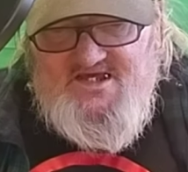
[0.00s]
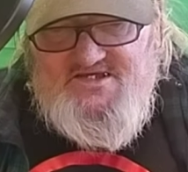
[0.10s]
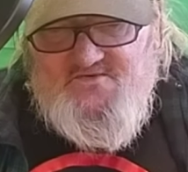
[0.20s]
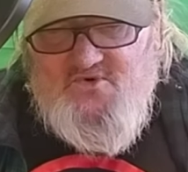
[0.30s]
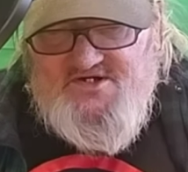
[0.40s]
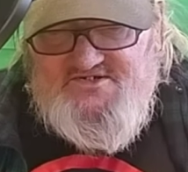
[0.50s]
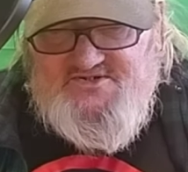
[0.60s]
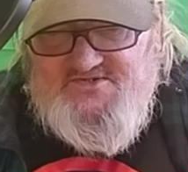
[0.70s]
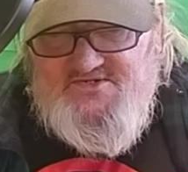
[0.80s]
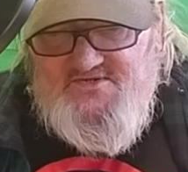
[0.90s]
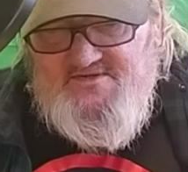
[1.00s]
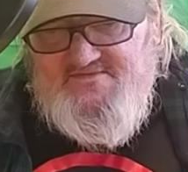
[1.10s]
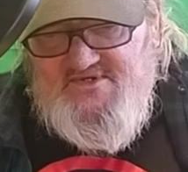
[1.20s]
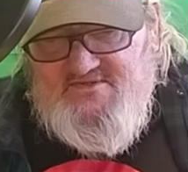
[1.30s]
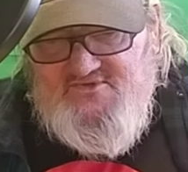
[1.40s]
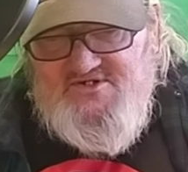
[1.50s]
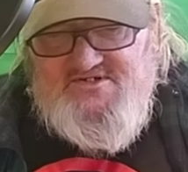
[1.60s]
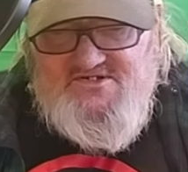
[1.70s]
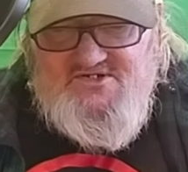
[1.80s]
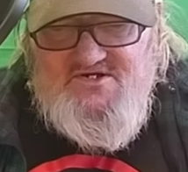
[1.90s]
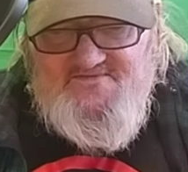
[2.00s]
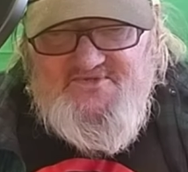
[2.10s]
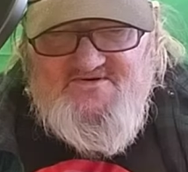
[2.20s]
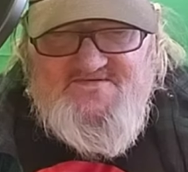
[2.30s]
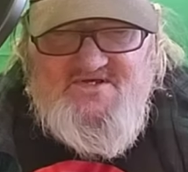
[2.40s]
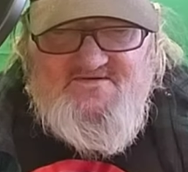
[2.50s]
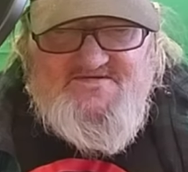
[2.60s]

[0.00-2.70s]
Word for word: you want to look to see if they're